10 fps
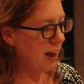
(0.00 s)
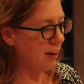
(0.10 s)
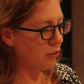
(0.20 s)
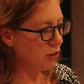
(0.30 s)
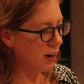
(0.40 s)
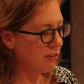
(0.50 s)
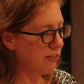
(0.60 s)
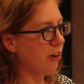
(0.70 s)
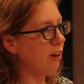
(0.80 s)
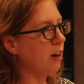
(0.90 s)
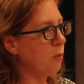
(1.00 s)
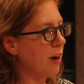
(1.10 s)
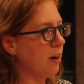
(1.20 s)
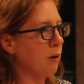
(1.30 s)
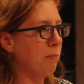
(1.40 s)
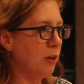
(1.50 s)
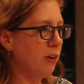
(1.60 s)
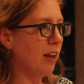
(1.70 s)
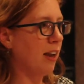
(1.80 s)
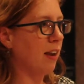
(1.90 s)
and trying to figure out a way to
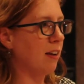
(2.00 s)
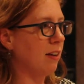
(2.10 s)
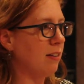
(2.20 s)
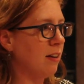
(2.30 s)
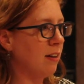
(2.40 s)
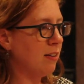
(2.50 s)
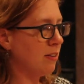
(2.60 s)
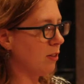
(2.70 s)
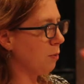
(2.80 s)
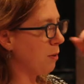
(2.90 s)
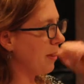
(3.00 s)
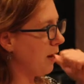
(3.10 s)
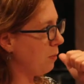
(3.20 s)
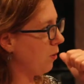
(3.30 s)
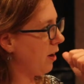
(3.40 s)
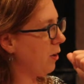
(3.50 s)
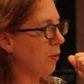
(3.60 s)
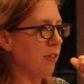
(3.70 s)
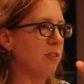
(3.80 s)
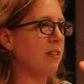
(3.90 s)
communicate it to the woman that I'm
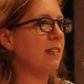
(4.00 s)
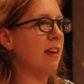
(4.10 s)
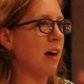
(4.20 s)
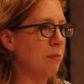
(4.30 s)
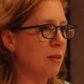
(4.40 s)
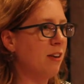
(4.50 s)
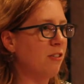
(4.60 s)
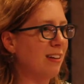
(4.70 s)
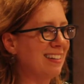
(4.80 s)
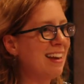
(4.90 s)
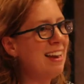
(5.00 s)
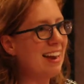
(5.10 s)
working with who does the adaptations,